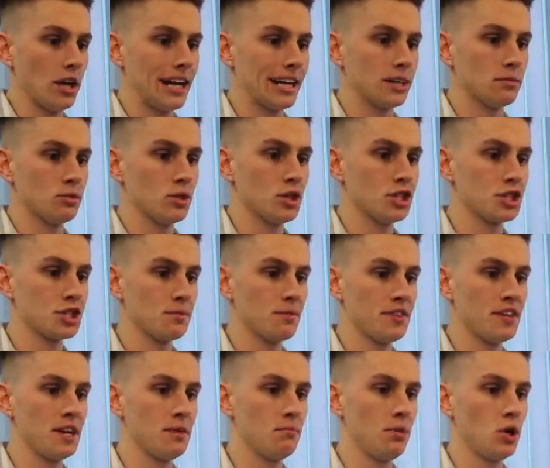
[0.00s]
like I'm doing
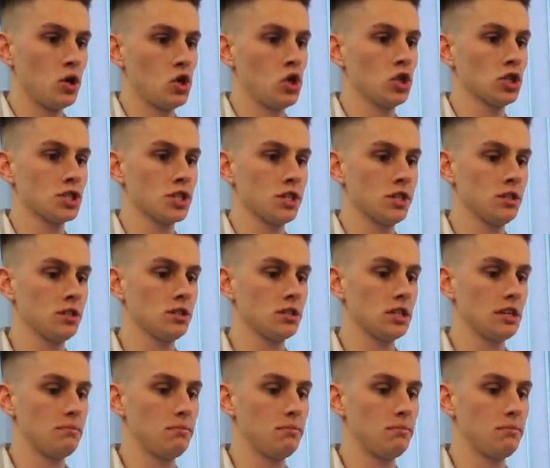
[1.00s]
something important.